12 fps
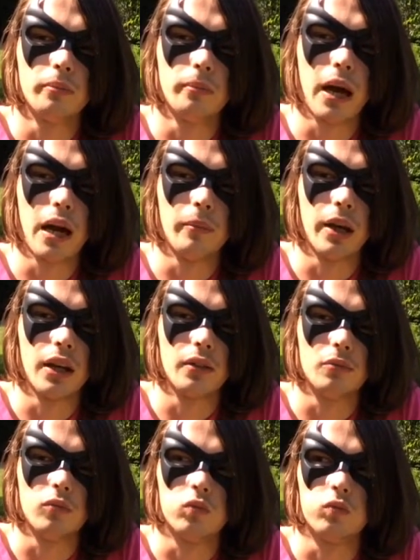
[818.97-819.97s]

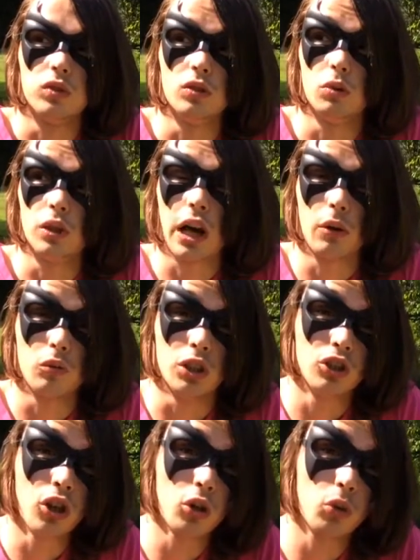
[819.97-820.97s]
Batman
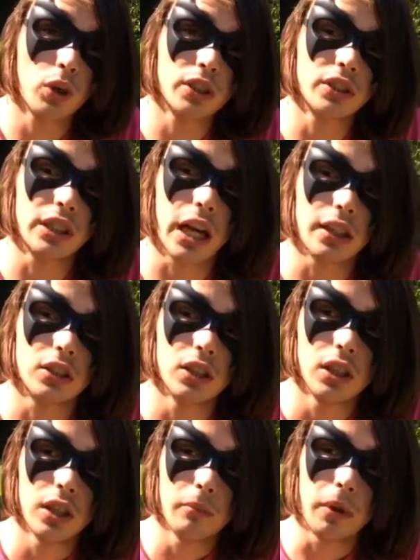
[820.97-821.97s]
with no questions asked.
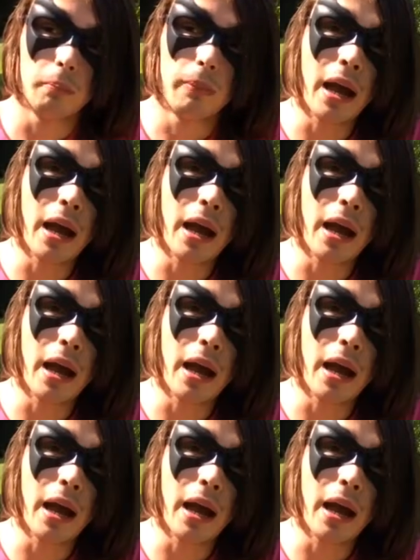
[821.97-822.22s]
But